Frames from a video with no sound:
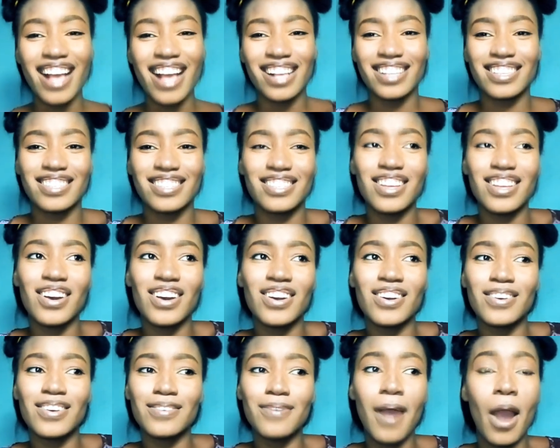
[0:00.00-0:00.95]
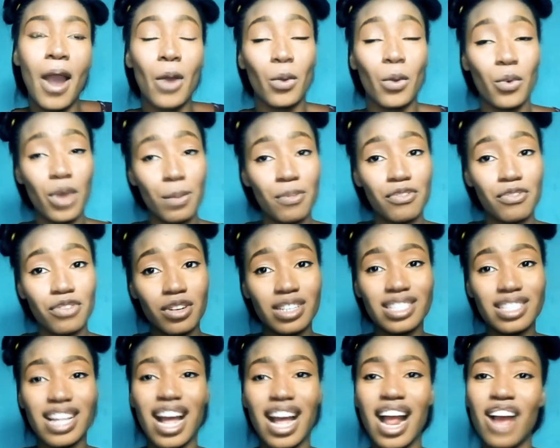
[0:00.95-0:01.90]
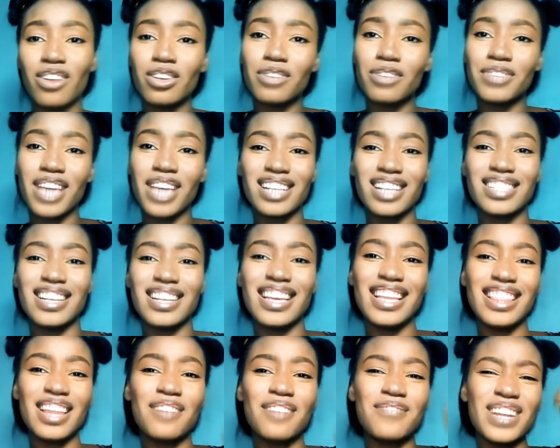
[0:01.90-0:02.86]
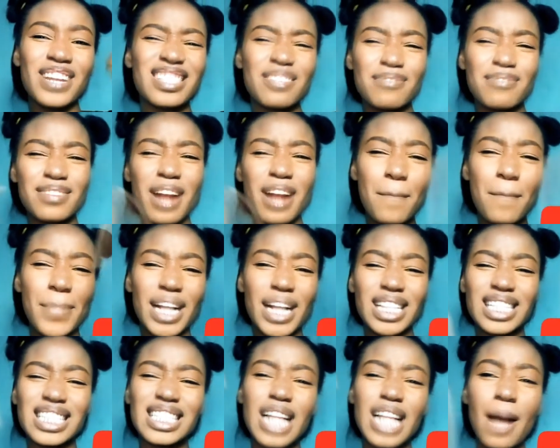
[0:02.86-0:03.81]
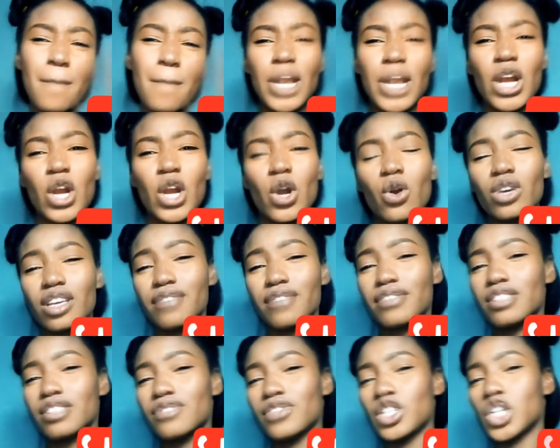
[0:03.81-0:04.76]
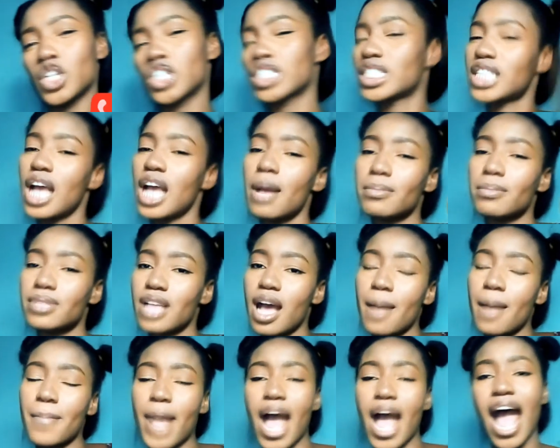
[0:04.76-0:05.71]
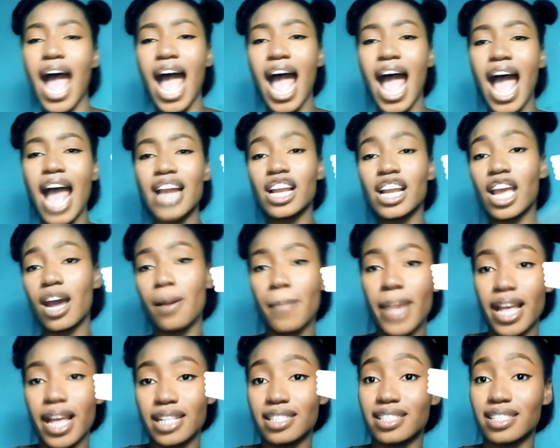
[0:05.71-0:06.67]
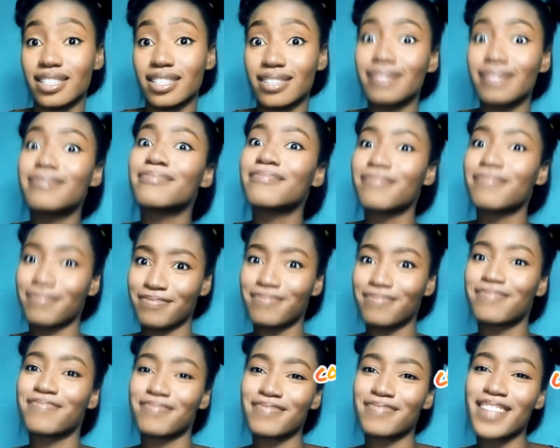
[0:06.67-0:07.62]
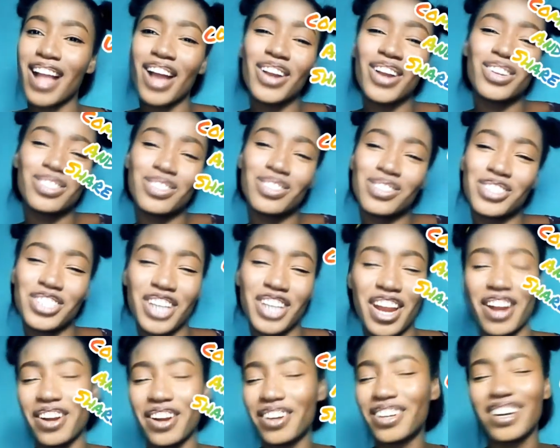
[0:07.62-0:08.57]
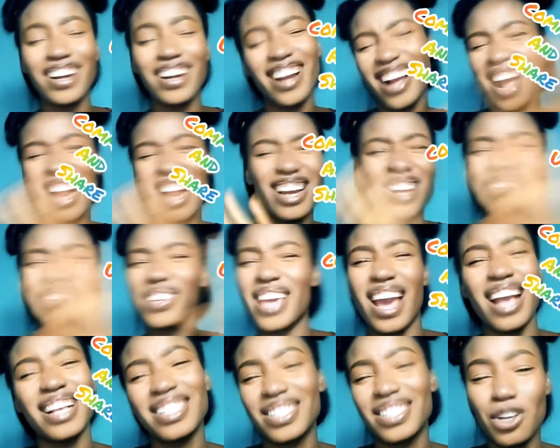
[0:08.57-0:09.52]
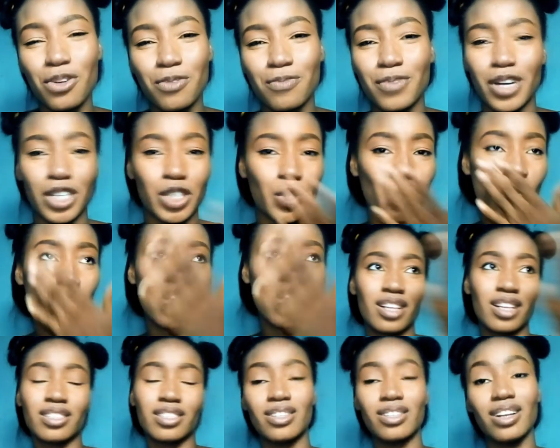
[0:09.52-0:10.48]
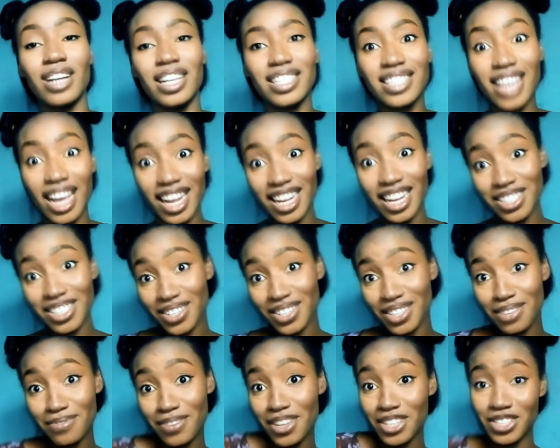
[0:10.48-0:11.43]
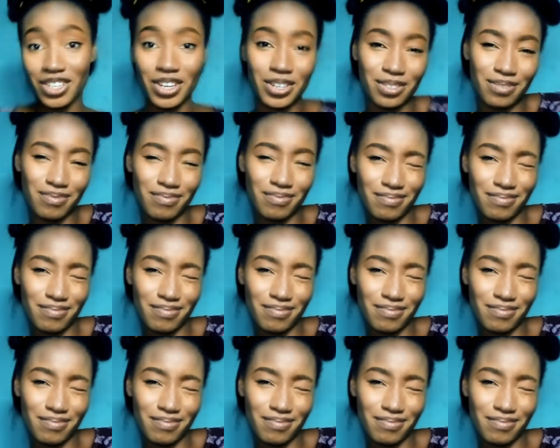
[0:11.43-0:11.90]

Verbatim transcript: so quick before we start i would love you guys to hit that red subscribe button down below give this video a thumbs up and comment and also share I love you guys so much. So let's get into the video.